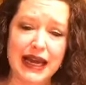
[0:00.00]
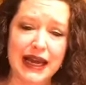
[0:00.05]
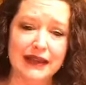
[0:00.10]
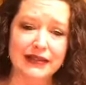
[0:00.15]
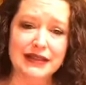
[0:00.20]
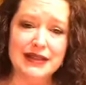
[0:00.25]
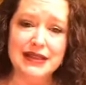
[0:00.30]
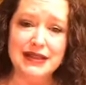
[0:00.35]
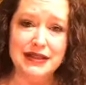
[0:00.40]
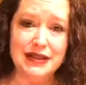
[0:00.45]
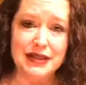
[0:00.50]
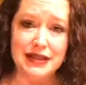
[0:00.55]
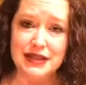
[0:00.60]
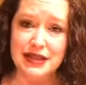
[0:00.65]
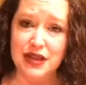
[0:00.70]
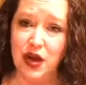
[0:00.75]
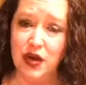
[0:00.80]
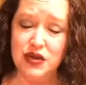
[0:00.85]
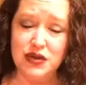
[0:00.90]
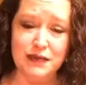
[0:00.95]
And this
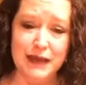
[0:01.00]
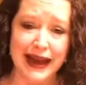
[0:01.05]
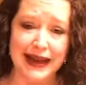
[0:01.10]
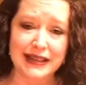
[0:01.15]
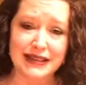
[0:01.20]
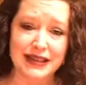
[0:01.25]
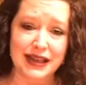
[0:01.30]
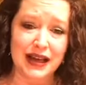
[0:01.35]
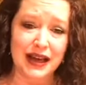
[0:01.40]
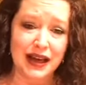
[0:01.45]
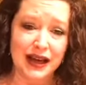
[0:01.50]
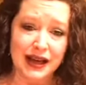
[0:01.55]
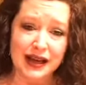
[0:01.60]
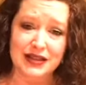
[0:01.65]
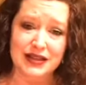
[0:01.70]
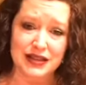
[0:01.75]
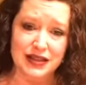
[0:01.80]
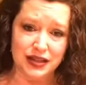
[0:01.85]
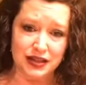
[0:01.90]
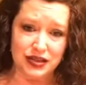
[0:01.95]
this goes back to
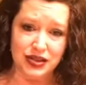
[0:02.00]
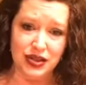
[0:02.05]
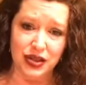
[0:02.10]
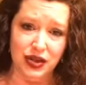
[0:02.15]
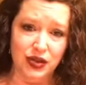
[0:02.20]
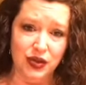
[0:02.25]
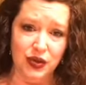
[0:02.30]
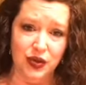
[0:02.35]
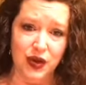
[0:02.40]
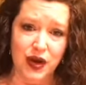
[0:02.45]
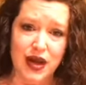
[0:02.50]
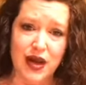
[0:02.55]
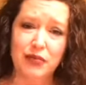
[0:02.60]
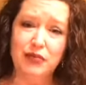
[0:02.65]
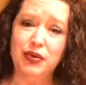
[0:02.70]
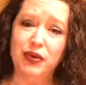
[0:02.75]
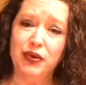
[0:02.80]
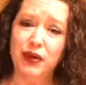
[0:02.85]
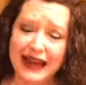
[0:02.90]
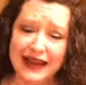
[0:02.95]
us too.
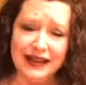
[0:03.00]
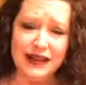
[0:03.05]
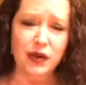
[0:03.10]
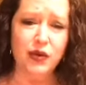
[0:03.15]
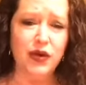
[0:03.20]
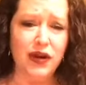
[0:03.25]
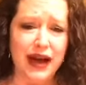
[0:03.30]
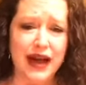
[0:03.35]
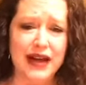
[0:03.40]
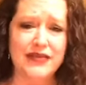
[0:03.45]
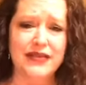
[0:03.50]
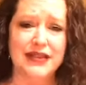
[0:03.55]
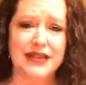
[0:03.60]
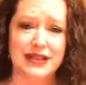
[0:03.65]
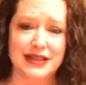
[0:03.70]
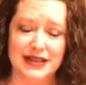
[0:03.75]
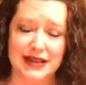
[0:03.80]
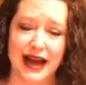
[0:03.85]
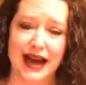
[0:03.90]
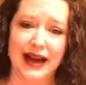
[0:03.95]
Pray that we'll have a
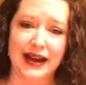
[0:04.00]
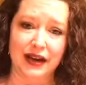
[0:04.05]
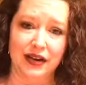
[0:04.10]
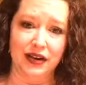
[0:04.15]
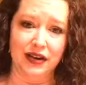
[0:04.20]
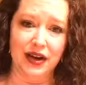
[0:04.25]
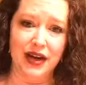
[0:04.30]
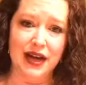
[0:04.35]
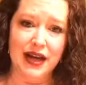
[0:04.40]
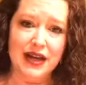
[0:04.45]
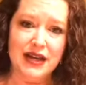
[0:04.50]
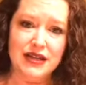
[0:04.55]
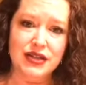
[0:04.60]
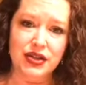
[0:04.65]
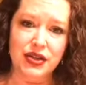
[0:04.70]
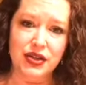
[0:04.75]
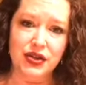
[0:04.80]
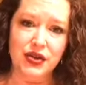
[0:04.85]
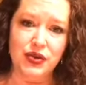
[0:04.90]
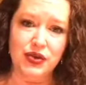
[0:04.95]
desire
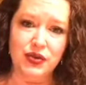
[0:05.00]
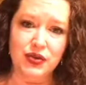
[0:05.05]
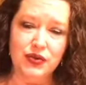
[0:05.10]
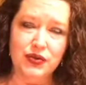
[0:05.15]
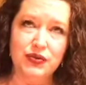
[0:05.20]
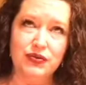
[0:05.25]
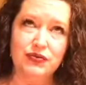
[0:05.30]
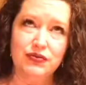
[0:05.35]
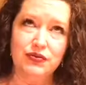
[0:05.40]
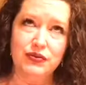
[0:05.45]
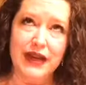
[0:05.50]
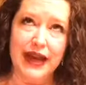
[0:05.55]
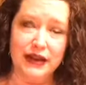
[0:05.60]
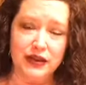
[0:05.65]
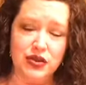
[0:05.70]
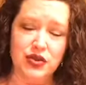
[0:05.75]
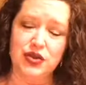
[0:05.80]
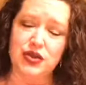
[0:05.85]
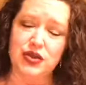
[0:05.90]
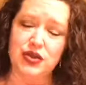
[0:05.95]
to
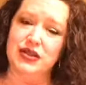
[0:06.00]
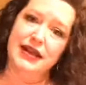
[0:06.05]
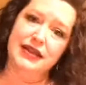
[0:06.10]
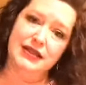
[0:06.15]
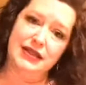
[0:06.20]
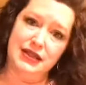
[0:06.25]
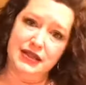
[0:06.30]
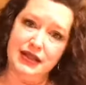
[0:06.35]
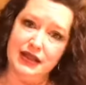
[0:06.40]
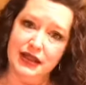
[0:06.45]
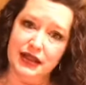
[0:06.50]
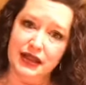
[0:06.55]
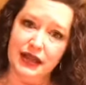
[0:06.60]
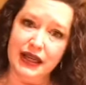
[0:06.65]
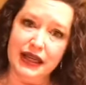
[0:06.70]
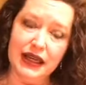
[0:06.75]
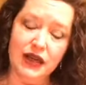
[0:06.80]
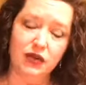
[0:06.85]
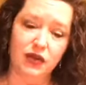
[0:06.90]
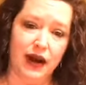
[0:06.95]
exercise and to
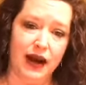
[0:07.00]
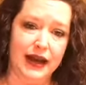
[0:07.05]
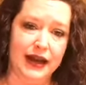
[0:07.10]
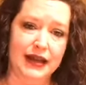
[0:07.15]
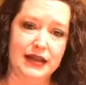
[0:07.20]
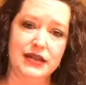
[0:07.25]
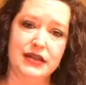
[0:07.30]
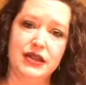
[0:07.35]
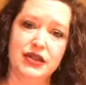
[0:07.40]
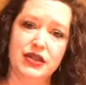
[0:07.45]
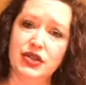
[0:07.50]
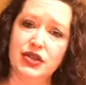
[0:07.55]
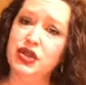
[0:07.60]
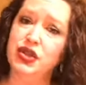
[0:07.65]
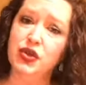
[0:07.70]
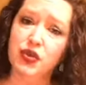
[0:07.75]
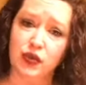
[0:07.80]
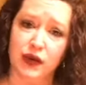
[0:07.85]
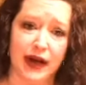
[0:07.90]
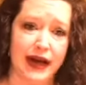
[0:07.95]
eat right and to
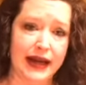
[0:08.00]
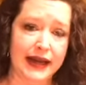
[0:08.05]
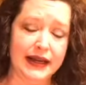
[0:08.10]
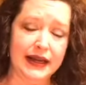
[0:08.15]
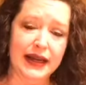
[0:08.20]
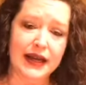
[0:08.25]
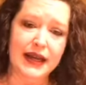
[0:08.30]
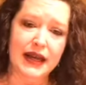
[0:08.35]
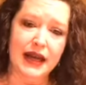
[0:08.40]
do right